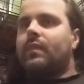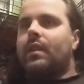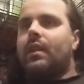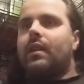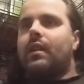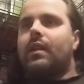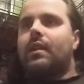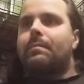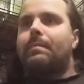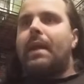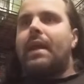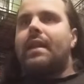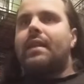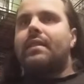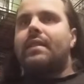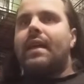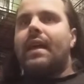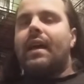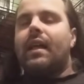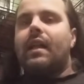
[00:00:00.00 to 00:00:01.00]

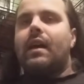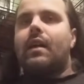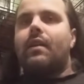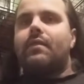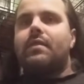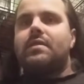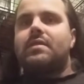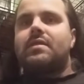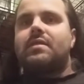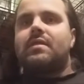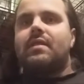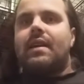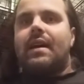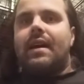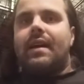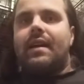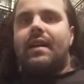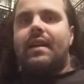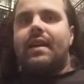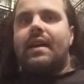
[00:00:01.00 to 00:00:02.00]
clickbaiting the hell out of
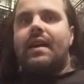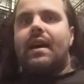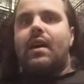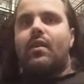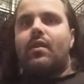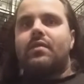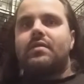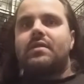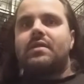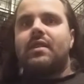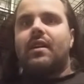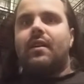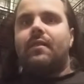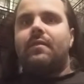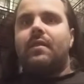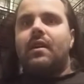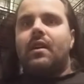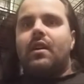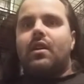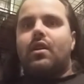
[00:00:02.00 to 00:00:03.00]

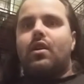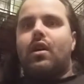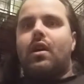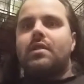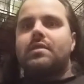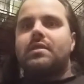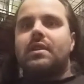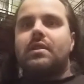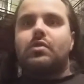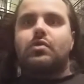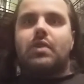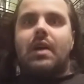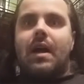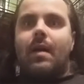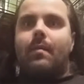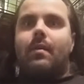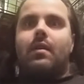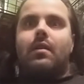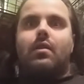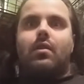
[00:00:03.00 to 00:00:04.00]
stuff, causing
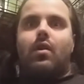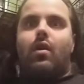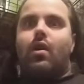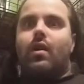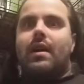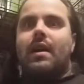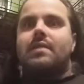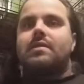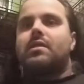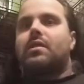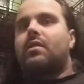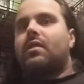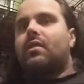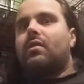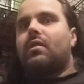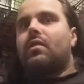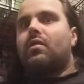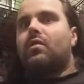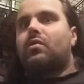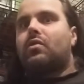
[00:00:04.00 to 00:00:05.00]
drama, all kinds of
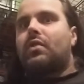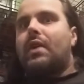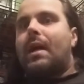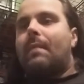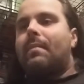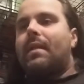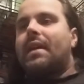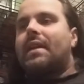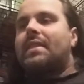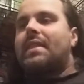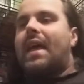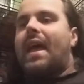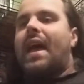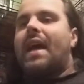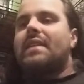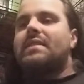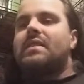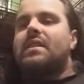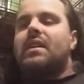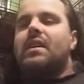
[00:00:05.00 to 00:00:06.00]
little crap like
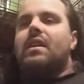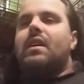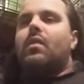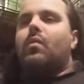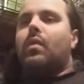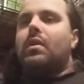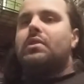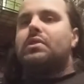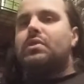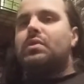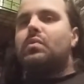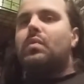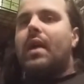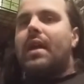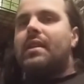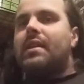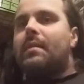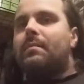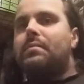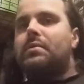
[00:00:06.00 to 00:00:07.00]
that. What you
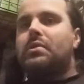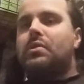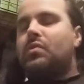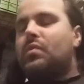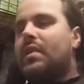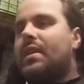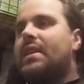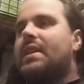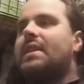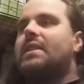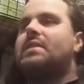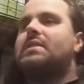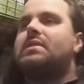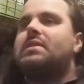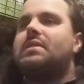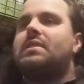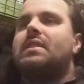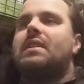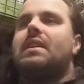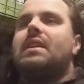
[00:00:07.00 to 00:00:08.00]
end up doing
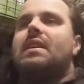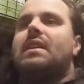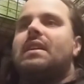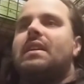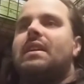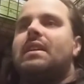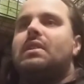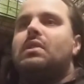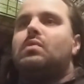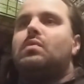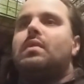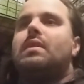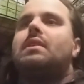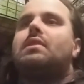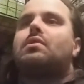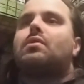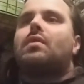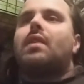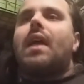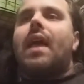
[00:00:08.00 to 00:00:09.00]
is you
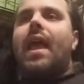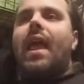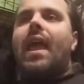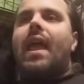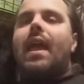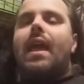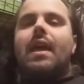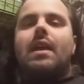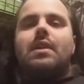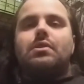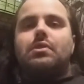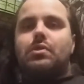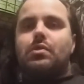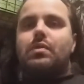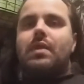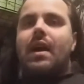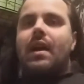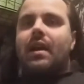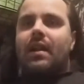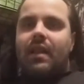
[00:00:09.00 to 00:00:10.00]
either A, do
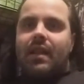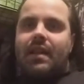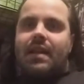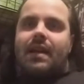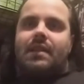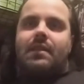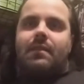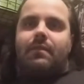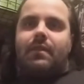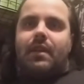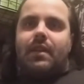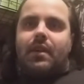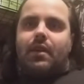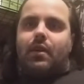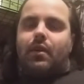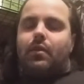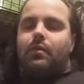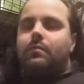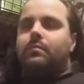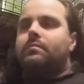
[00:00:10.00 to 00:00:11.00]
not click on the
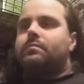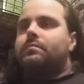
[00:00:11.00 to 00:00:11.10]
video,